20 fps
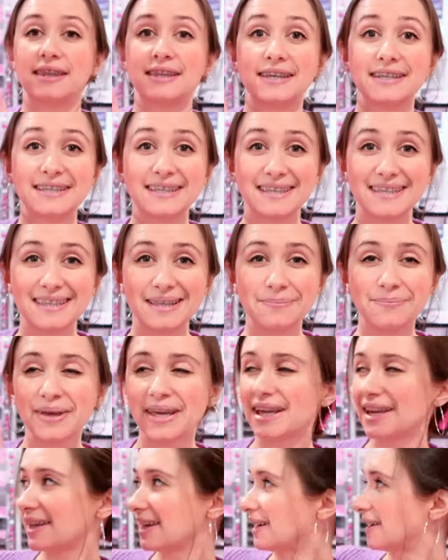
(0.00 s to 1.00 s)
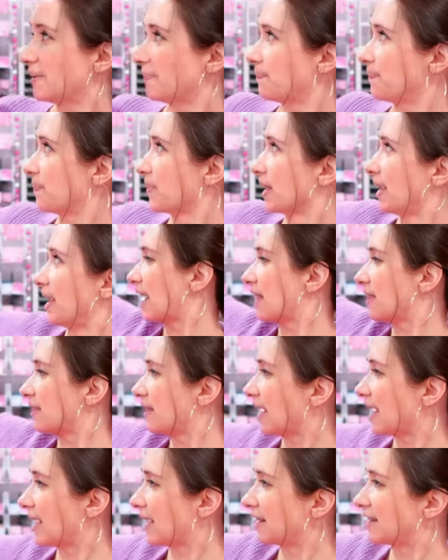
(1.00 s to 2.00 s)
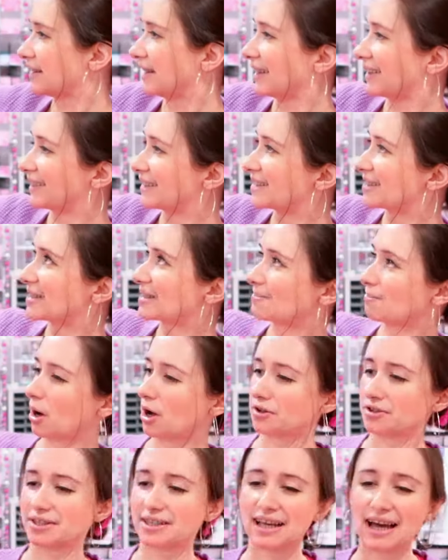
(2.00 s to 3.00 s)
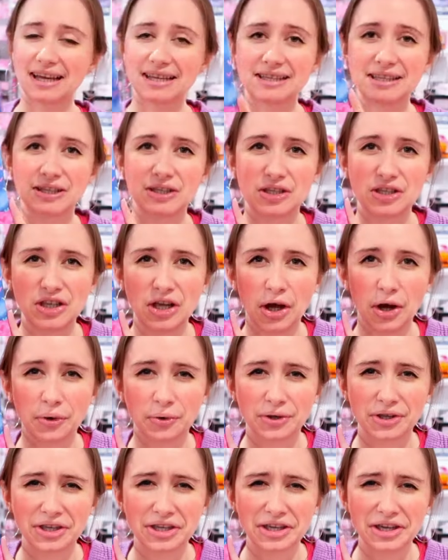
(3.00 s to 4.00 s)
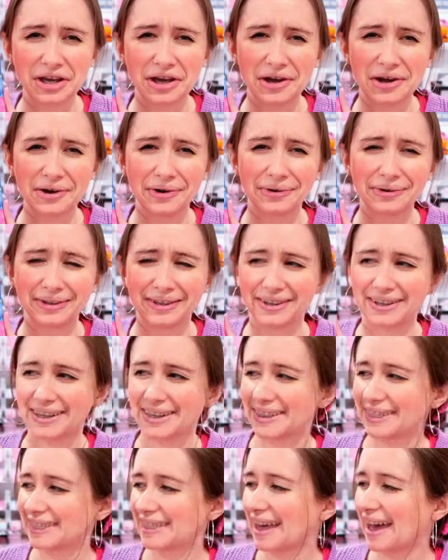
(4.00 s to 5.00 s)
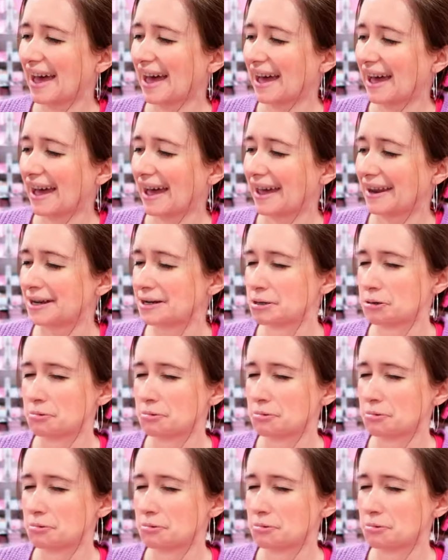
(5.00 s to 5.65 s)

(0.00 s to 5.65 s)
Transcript: This is the medium, and then the small size is so cute. Look at that.